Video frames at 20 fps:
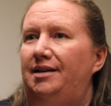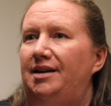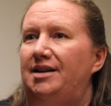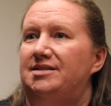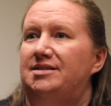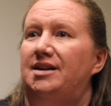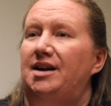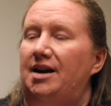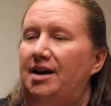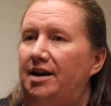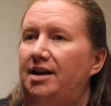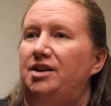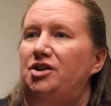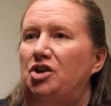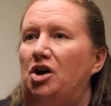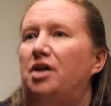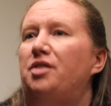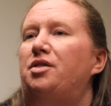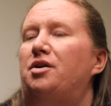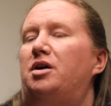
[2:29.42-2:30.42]
He said, "I had
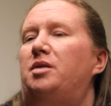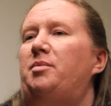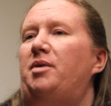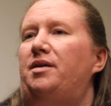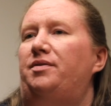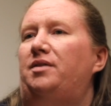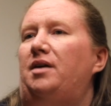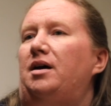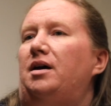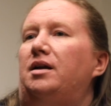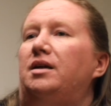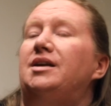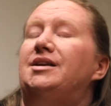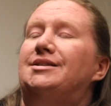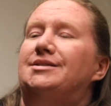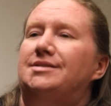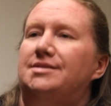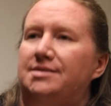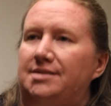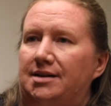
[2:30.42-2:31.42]
not thought about that
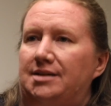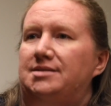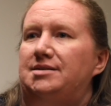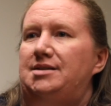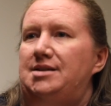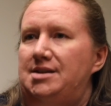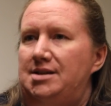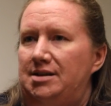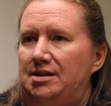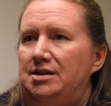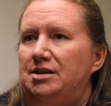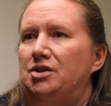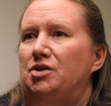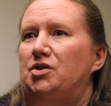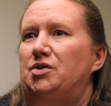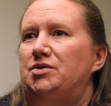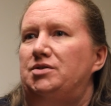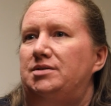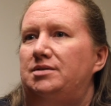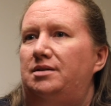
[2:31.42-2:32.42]
in 60
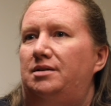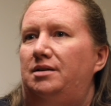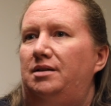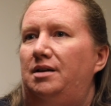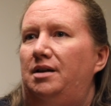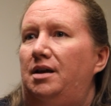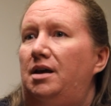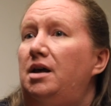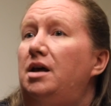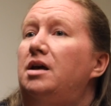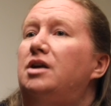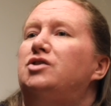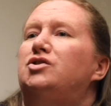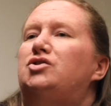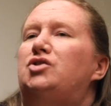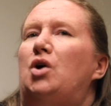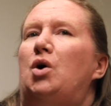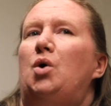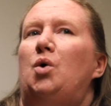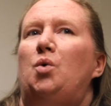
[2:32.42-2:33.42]
years.
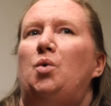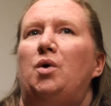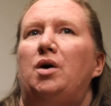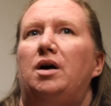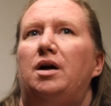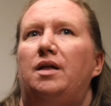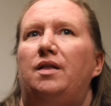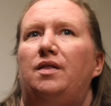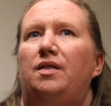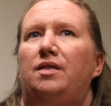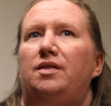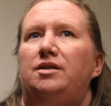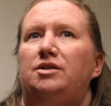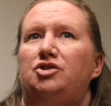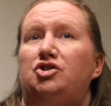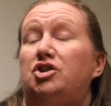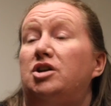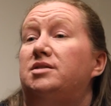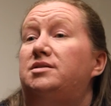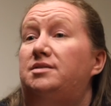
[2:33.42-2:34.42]
So
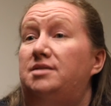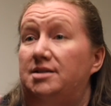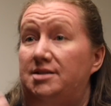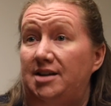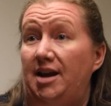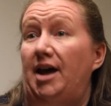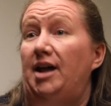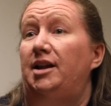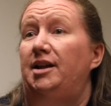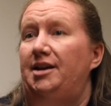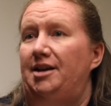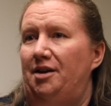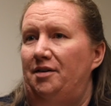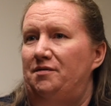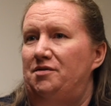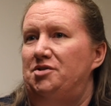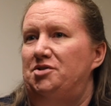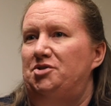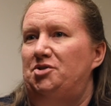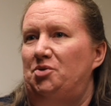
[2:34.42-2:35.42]
just the telling
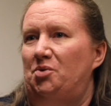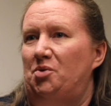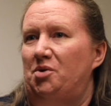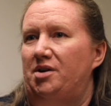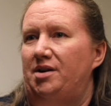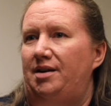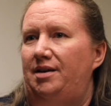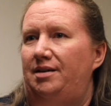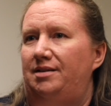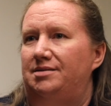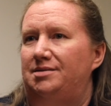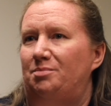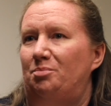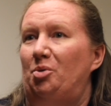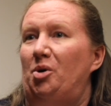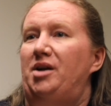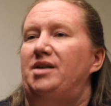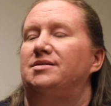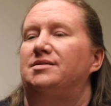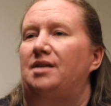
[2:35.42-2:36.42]
of the stories
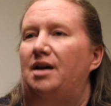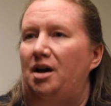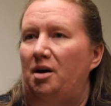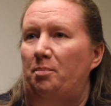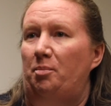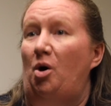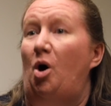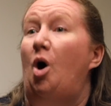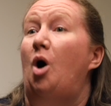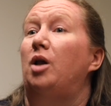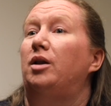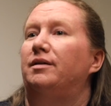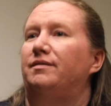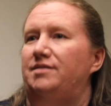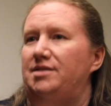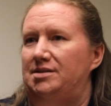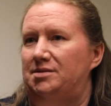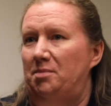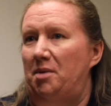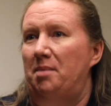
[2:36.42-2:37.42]
brings up all of
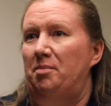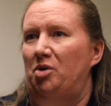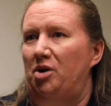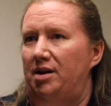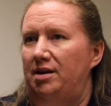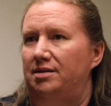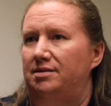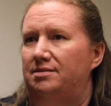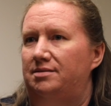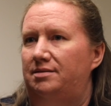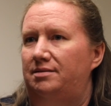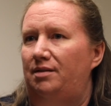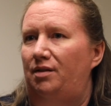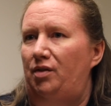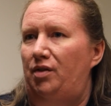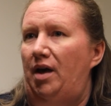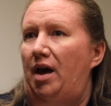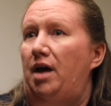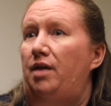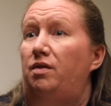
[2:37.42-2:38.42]
these memories
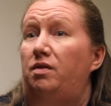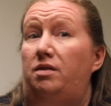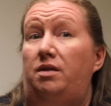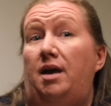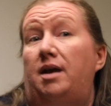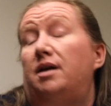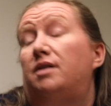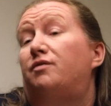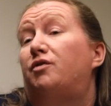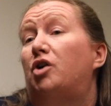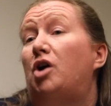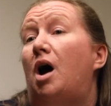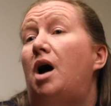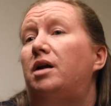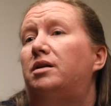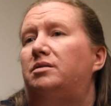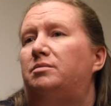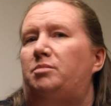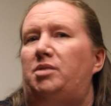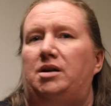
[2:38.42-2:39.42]
that they had
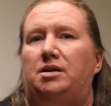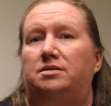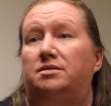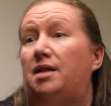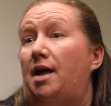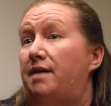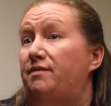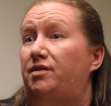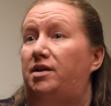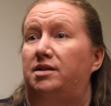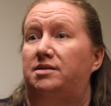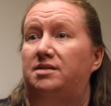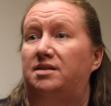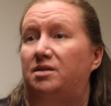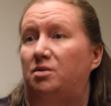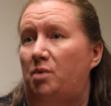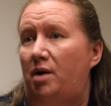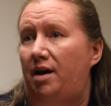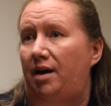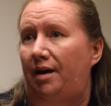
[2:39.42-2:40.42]
forgotten because life gets in
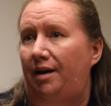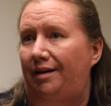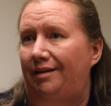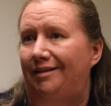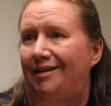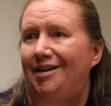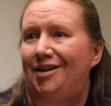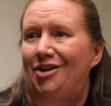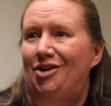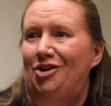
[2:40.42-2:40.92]
the way.